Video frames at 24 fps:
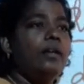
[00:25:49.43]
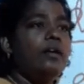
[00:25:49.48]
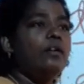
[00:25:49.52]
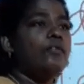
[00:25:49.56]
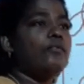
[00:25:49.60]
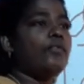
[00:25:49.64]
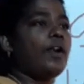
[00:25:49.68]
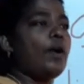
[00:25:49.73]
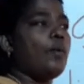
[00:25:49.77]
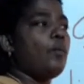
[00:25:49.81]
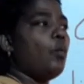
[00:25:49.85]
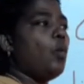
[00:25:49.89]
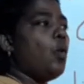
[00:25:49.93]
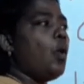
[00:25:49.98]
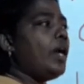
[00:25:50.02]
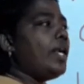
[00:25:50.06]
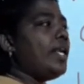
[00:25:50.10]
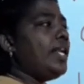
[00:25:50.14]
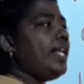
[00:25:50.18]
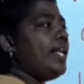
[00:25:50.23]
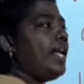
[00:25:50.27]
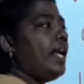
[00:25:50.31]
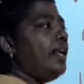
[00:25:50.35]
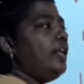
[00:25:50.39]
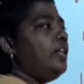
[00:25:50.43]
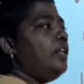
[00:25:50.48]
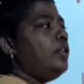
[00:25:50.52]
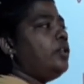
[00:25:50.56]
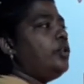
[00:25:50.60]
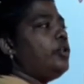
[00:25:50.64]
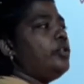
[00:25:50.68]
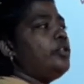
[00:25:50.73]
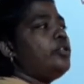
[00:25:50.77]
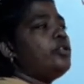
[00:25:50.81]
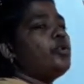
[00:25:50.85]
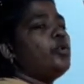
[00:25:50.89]
from one
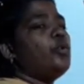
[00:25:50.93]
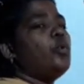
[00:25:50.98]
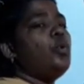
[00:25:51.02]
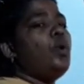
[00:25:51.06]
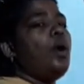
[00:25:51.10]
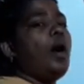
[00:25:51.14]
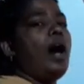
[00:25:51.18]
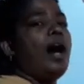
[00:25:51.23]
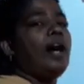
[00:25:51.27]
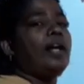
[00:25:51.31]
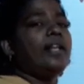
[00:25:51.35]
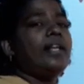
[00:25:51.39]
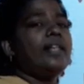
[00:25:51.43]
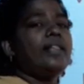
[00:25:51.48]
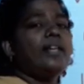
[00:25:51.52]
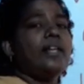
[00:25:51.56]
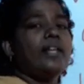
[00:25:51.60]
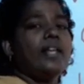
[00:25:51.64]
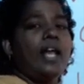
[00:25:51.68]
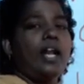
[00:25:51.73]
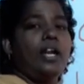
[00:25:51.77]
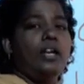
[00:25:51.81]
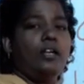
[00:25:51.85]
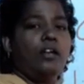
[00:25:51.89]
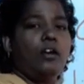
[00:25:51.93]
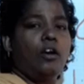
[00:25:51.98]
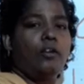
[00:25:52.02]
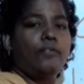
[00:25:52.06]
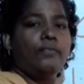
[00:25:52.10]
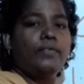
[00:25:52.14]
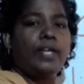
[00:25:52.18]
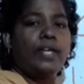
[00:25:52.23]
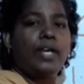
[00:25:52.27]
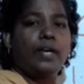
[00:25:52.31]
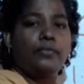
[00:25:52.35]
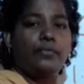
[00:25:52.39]
end to another end of
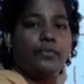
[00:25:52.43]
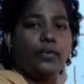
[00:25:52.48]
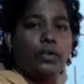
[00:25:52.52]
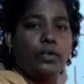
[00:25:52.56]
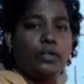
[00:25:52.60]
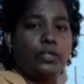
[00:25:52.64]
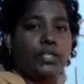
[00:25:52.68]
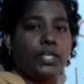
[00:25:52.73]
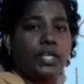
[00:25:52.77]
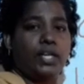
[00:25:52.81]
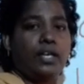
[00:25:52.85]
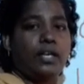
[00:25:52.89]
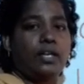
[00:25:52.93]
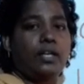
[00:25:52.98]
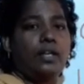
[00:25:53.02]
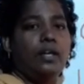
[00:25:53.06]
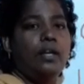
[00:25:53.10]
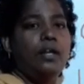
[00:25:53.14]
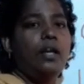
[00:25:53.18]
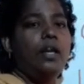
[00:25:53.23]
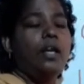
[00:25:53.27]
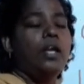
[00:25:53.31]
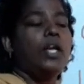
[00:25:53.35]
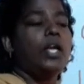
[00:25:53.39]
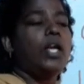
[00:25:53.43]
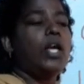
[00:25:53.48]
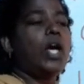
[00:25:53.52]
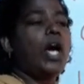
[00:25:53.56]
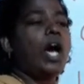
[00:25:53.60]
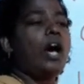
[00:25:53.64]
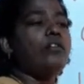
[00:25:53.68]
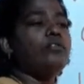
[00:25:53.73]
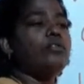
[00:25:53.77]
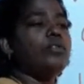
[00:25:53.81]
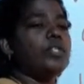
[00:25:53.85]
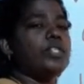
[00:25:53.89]
the future, you
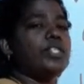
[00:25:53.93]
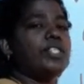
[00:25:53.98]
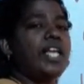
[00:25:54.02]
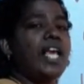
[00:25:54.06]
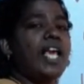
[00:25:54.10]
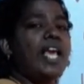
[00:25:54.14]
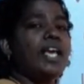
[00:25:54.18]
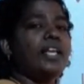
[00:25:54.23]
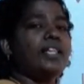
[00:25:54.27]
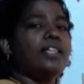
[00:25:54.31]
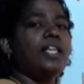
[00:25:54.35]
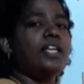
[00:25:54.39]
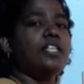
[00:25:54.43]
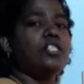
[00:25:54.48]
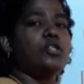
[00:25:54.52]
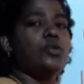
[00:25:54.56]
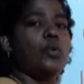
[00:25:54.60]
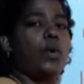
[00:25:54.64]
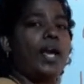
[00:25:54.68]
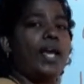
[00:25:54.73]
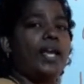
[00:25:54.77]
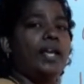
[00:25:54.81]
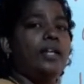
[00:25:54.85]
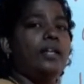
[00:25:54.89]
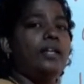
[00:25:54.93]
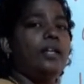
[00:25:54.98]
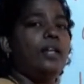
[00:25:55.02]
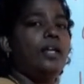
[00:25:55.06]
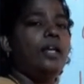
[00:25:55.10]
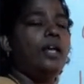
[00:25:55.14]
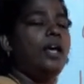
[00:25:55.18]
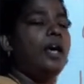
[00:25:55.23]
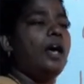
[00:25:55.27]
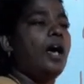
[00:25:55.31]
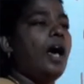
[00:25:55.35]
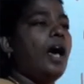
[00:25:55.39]
have to take the
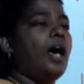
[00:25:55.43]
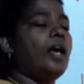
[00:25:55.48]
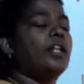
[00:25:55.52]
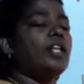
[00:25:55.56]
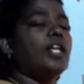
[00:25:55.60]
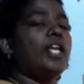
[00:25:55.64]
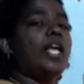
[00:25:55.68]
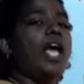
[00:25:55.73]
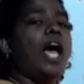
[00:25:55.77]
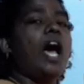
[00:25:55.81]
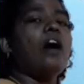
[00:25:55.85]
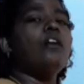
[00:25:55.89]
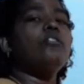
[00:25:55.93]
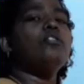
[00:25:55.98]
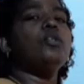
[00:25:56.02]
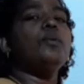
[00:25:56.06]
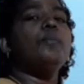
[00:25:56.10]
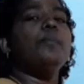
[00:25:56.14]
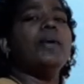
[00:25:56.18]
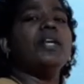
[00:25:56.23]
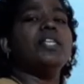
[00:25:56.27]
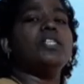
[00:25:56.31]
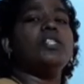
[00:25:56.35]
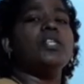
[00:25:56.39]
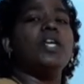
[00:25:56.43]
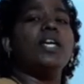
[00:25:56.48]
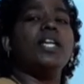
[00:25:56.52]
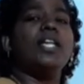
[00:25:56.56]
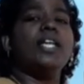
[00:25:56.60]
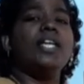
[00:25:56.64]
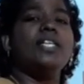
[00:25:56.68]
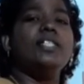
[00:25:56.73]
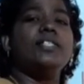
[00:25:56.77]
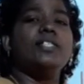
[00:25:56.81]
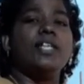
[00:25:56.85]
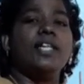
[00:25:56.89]
twine and you have to measure
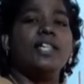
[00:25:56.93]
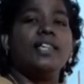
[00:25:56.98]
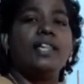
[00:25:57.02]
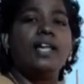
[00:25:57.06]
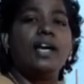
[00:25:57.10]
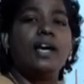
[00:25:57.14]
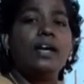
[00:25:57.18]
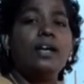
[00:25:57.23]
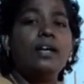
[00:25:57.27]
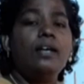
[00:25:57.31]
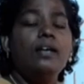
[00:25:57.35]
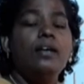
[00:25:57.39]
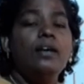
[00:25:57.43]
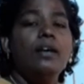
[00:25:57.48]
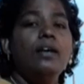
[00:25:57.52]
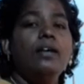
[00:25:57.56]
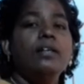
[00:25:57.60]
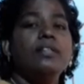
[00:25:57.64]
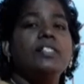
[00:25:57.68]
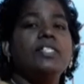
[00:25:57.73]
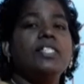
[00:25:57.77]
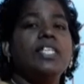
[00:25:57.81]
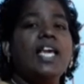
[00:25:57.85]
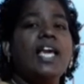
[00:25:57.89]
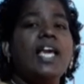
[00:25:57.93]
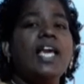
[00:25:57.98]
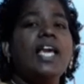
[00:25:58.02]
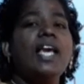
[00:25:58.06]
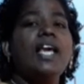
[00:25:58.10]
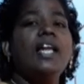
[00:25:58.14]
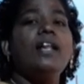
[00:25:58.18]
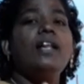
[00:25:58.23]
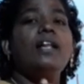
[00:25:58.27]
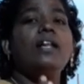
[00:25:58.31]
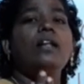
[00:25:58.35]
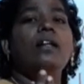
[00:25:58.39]
it in the
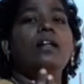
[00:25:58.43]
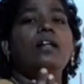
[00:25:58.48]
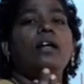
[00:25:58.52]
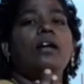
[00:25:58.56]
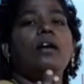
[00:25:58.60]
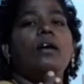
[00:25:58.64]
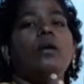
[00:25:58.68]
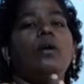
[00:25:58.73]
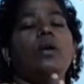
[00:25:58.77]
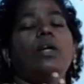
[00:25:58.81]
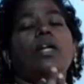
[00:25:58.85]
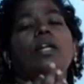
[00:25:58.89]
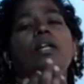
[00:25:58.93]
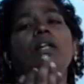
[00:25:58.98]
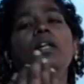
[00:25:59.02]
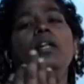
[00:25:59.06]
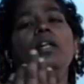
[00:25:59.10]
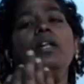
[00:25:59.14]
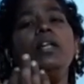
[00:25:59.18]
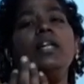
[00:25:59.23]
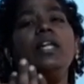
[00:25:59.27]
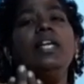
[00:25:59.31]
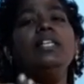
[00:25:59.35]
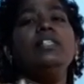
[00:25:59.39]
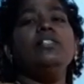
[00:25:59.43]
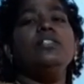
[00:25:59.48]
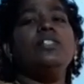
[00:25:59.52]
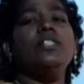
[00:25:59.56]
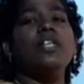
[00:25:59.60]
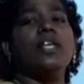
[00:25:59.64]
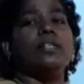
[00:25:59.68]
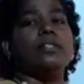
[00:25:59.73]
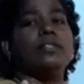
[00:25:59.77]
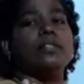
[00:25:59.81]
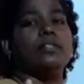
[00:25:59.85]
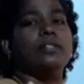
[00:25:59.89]
scale in
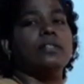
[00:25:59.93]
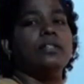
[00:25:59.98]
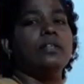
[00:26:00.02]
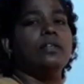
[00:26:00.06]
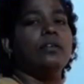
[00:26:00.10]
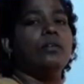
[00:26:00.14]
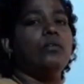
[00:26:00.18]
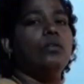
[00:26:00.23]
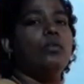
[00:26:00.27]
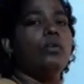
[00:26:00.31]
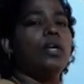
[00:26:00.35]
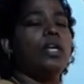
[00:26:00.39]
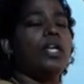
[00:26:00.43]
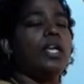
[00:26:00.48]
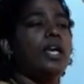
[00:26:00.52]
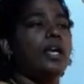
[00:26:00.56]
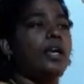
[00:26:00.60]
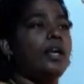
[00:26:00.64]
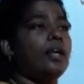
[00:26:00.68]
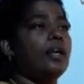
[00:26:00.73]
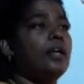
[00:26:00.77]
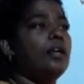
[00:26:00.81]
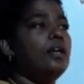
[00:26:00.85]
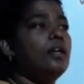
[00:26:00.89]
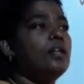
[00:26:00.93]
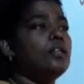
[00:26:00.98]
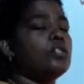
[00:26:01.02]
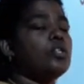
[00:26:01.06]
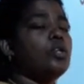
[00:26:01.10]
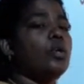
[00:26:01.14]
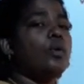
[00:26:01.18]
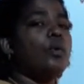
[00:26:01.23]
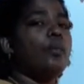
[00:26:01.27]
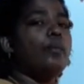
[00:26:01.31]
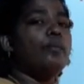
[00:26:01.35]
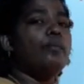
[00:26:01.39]
inches. Okay,
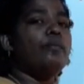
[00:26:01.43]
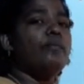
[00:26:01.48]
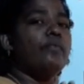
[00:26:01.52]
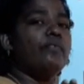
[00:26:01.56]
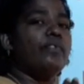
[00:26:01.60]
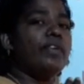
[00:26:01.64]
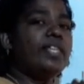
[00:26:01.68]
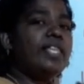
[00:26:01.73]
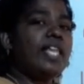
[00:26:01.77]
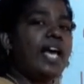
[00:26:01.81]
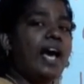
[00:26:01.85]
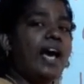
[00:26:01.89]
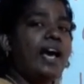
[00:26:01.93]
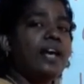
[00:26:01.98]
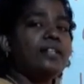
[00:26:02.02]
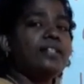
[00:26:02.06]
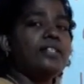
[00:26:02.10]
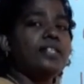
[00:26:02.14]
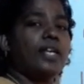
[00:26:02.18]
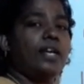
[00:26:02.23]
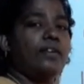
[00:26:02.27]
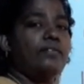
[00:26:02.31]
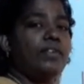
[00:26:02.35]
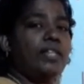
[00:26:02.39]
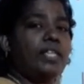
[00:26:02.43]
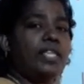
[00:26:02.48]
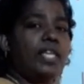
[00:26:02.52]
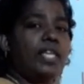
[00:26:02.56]
so with that, with the